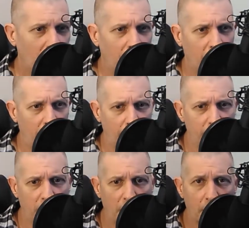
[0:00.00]

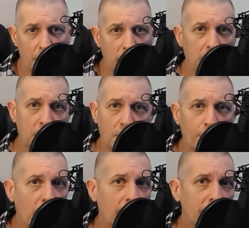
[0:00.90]
the air
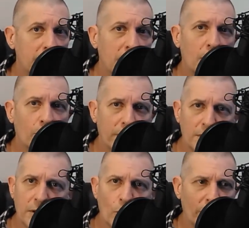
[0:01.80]
conditioning place,
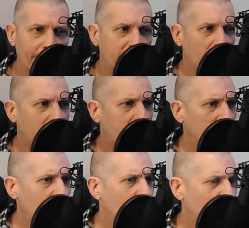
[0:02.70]
building
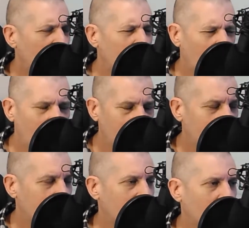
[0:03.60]
websites and doing all
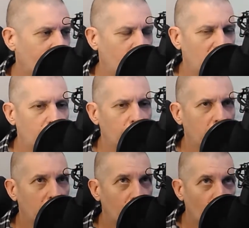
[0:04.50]
kinds of stuff. I
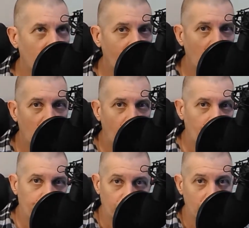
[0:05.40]
mean, good grief.
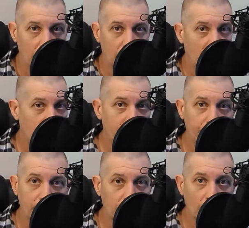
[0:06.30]

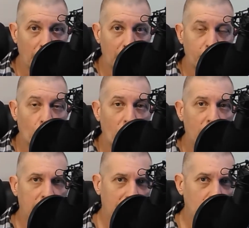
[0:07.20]
Skills out the
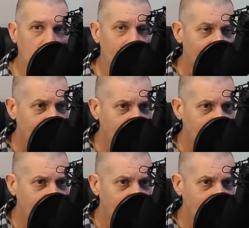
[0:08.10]
wazoo.